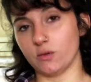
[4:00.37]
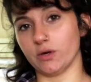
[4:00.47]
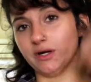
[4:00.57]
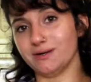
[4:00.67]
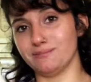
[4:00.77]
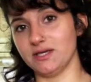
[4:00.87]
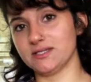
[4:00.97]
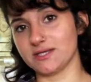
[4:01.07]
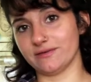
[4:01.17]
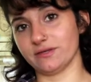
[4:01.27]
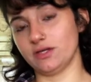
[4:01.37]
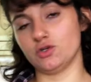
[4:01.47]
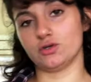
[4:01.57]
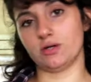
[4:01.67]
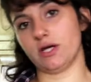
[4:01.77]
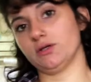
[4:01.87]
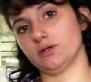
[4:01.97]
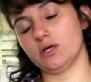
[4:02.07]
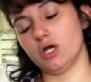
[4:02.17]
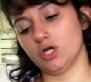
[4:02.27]
we're gonna mix everything
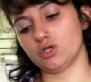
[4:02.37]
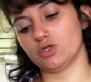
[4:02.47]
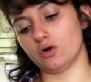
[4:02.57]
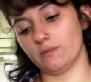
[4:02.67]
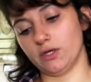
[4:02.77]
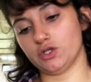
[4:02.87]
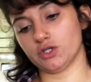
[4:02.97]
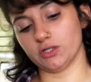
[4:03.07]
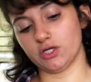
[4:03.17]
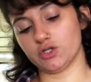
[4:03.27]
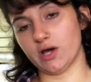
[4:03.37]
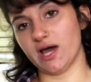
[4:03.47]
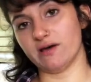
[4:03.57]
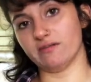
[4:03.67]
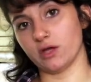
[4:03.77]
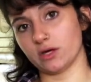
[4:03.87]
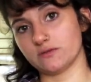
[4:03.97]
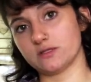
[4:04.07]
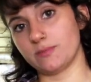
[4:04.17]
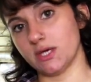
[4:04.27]
together, so make sure that you have a lot of
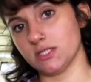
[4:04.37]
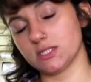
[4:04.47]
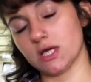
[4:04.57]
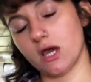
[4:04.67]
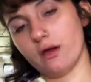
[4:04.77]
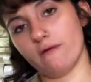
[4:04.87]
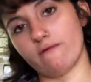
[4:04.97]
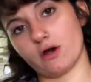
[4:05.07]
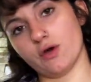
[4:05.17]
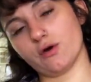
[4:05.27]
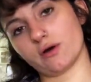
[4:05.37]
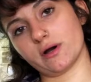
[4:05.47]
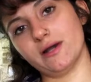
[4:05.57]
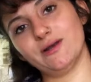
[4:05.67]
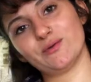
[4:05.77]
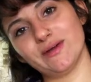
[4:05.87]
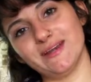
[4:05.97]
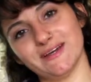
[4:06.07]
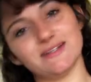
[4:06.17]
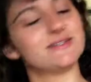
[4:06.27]
space for your
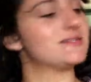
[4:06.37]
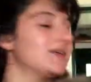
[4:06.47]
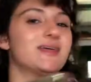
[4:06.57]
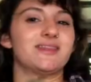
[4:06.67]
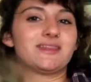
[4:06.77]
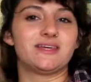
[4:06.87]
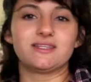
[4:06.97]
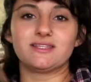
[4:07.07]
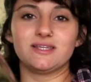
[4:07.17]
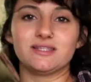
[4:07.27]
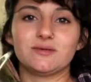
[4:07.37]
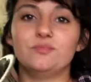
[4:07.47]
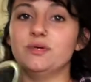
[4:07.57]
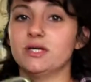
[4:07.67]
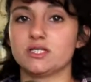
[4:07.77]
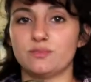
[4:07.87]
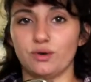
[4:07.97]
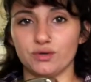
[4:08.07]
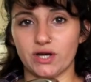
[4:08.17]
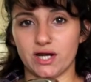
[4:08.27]
ingredients. This is the biggest
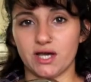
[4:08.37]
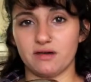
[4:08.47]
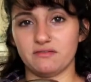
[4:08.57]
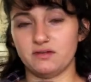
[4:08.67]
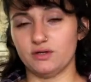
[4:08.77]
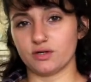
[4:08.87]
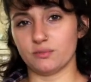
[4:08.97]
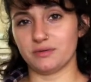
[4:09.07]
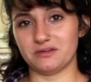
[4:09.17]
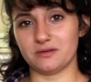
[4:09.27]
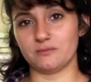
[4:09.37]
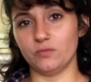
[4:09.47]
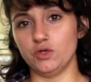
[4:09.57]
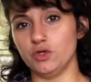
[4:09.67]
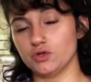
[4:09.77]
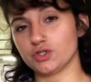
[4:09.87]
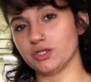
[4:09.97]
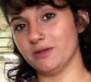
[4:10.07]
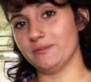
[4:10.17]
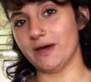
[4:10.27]
bowl that I have here, but
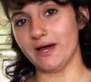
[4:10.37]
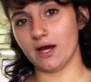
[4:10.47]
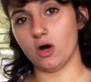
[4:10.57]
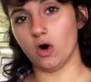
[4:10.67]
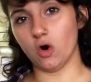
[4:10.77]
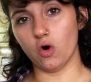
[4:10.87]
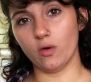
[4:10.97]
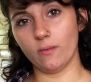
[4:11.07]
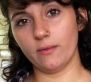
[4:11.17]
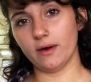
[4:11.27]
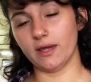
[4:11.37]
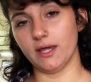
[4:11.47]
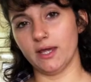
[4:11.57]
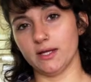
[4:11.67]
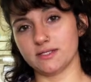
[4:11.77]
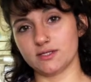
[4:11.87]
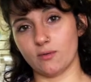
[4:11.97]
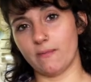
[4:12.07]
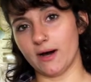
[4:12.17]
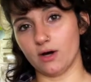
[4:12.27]
usually back home in
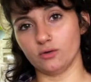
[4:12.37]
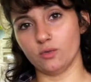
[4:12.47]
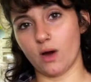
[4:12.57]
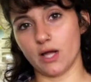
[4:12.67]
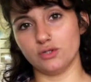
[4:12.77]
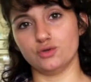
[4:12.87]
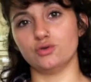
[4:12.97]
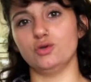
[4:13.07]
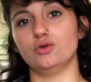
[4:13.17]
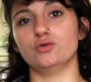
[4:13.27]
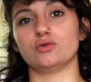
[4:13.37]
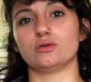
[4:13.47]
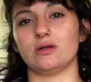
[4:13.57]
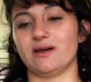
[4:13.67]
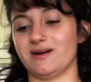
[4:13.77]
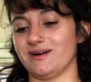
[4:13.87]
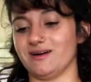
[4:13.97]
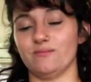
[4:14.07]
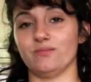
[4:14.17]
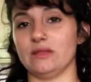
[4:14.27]
São Paulo I do use like
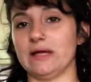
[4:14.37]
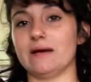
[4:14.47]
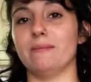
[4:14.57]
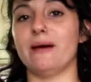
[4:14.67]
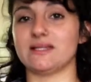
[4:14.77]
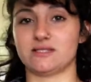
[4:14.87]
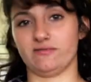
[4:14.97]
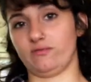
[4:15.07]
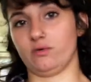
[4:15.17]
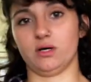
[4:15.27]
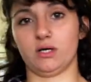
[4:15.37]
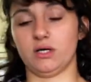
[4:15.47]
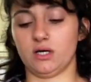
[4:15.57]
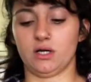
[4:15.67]
a massive one,